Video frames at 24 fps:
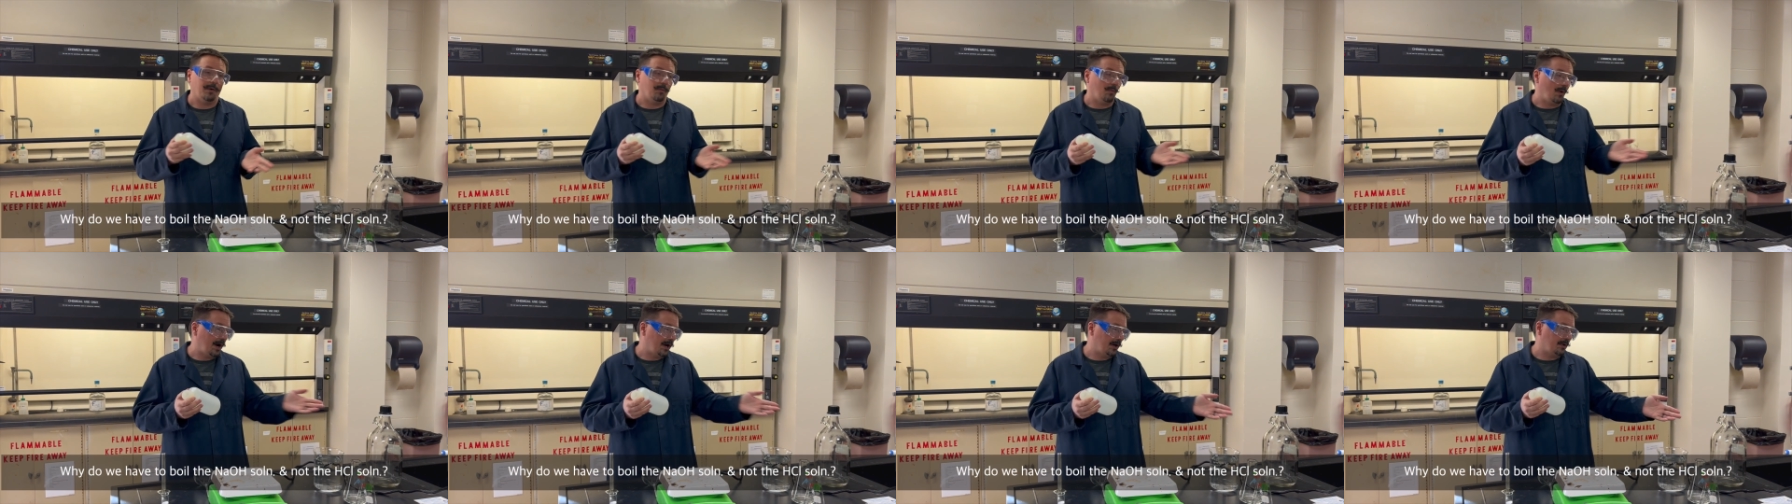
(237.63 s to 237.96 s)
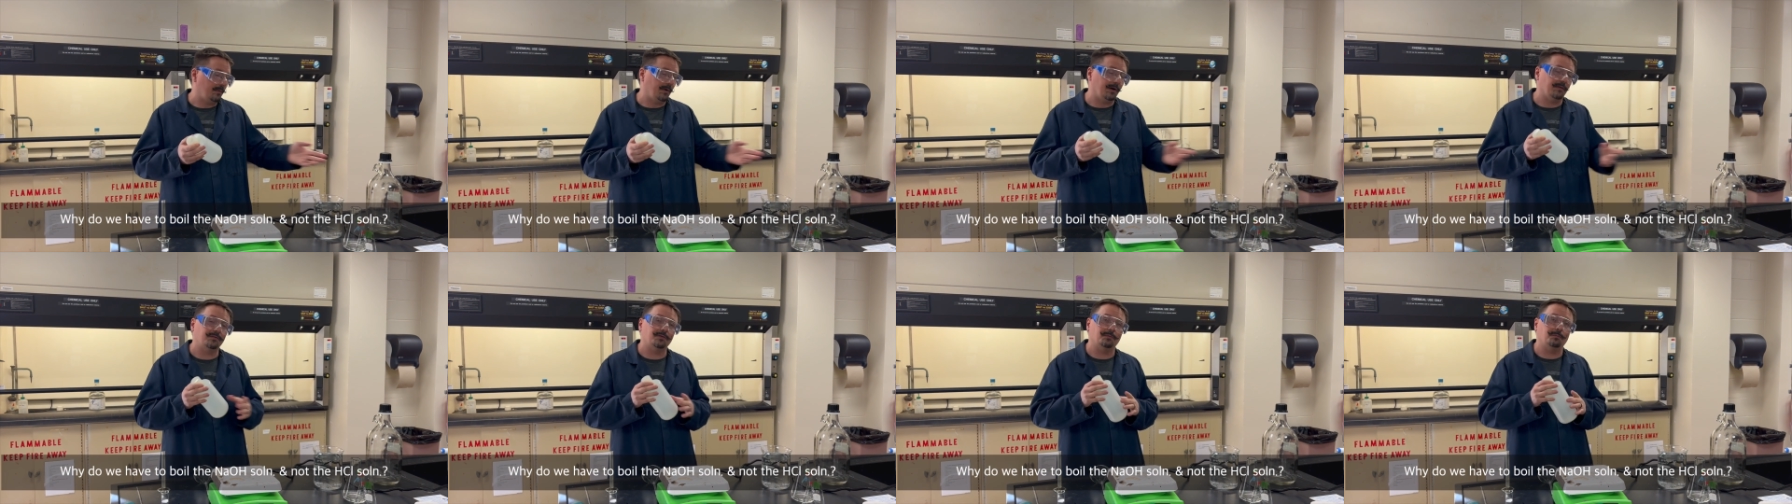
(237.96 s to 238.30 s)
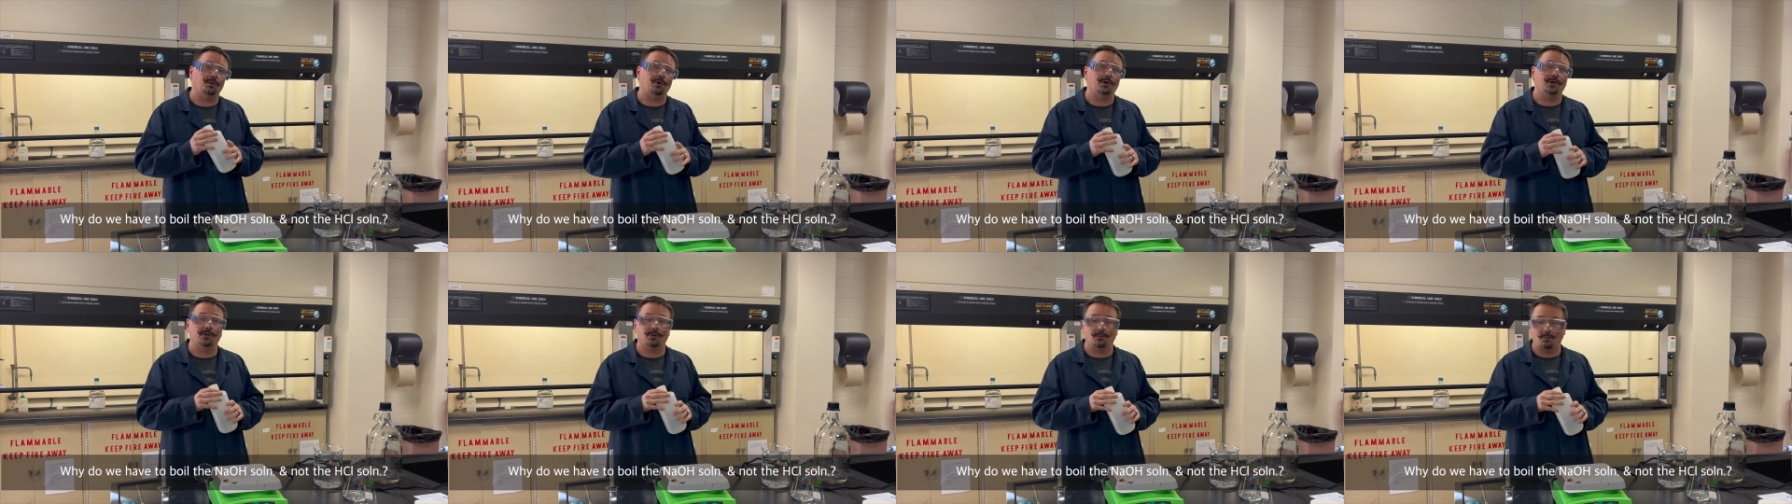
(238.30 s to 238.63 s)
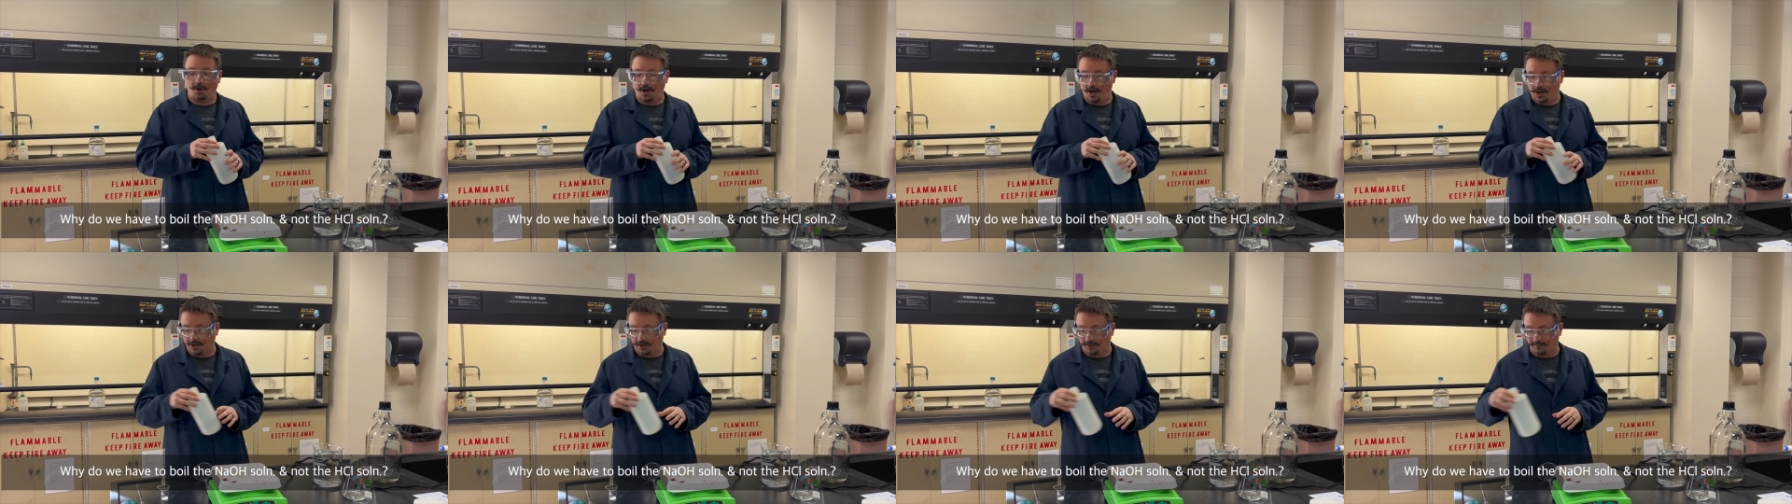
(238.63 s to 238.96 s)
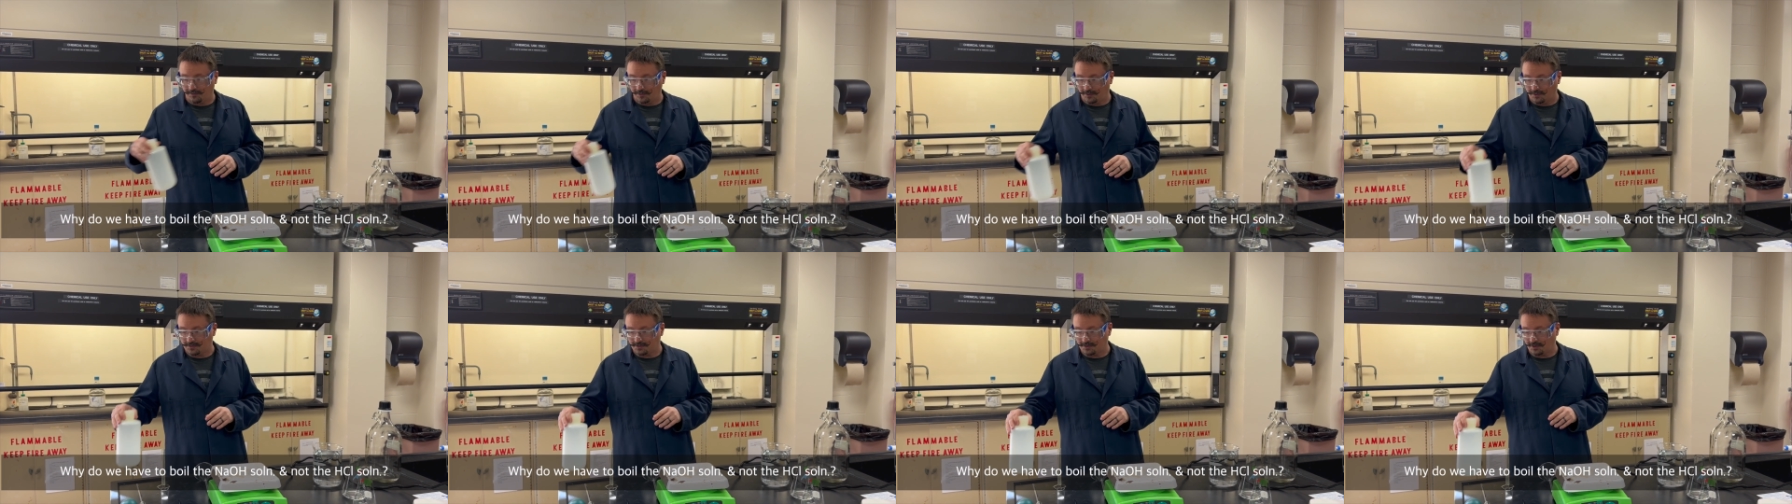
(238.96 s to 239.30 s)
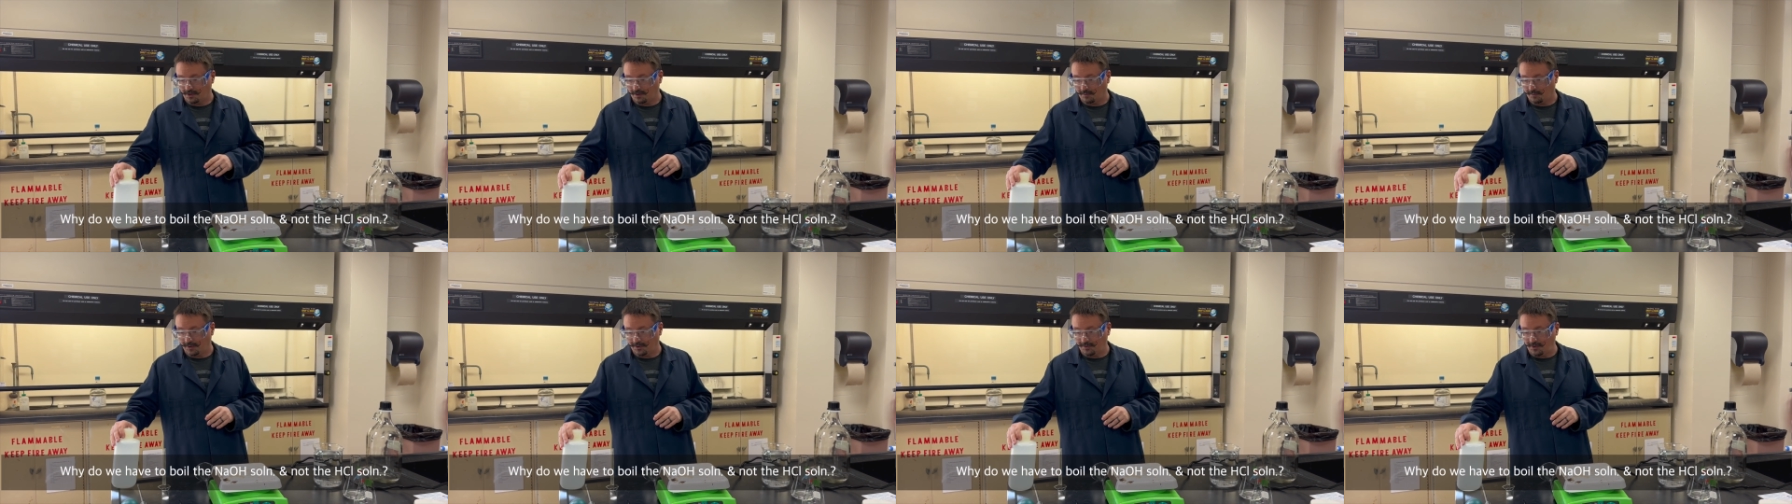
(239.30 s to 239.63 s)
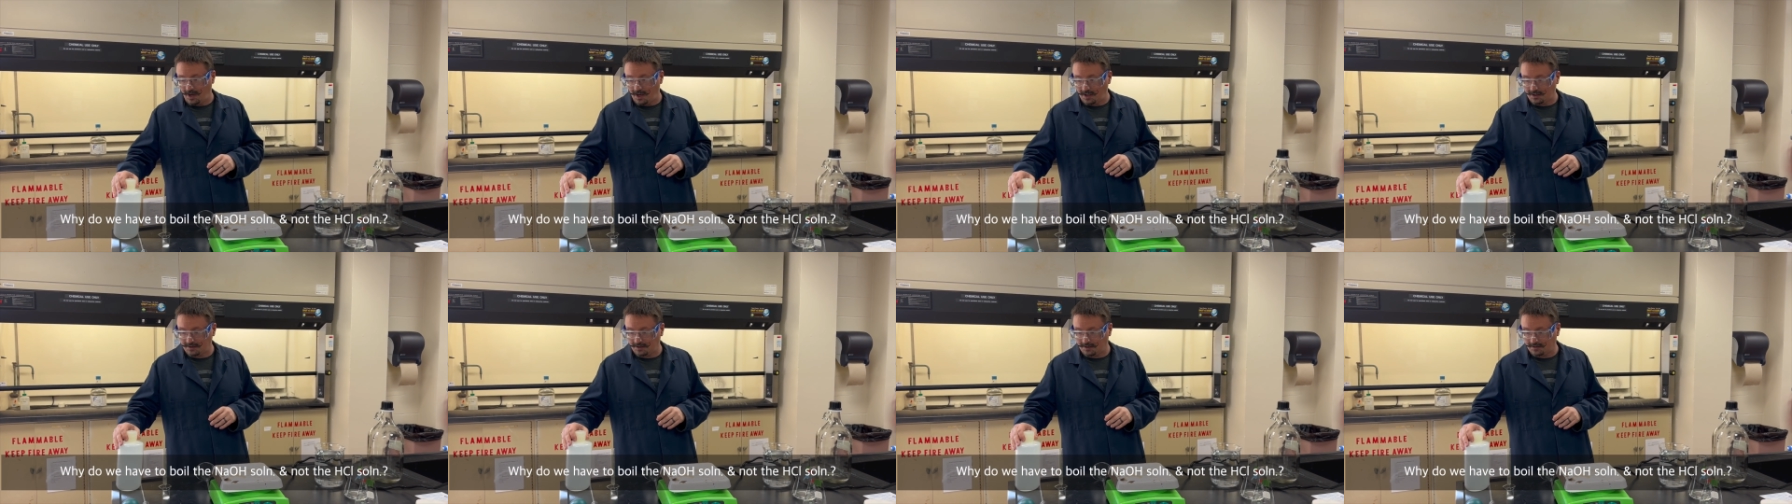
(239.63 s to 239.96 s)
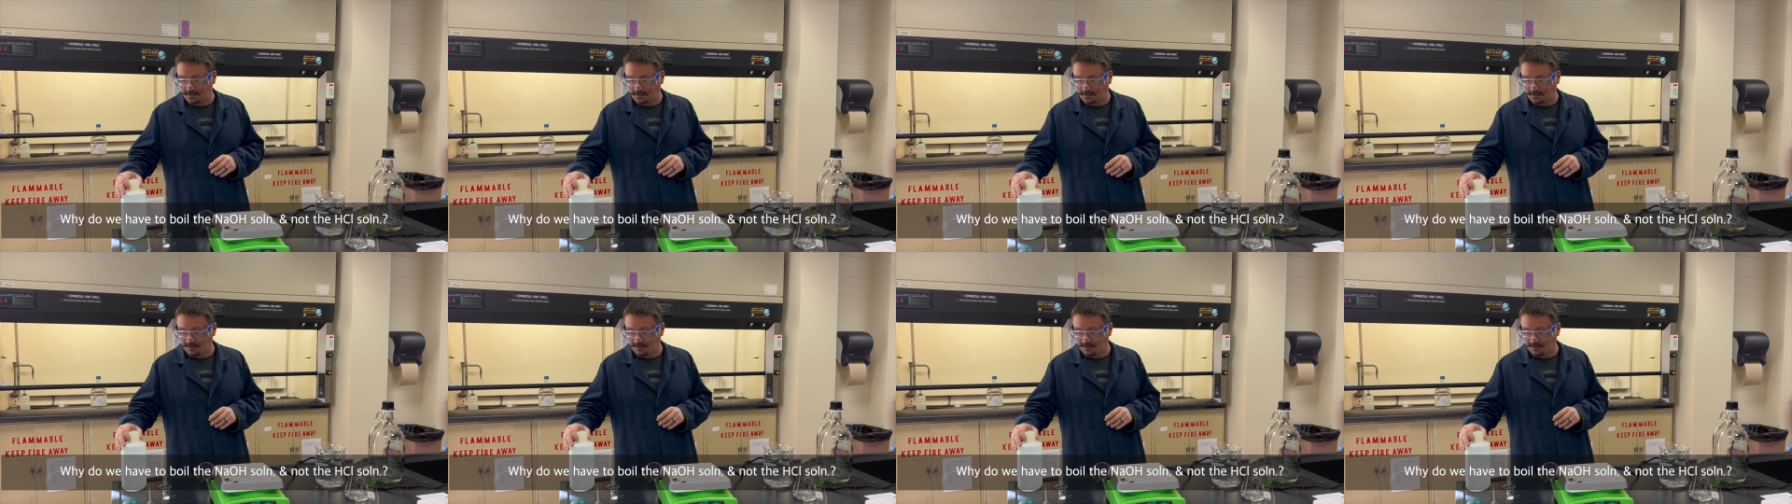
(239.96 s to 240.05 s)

Why do we have to boil the water for the sodium hydroxide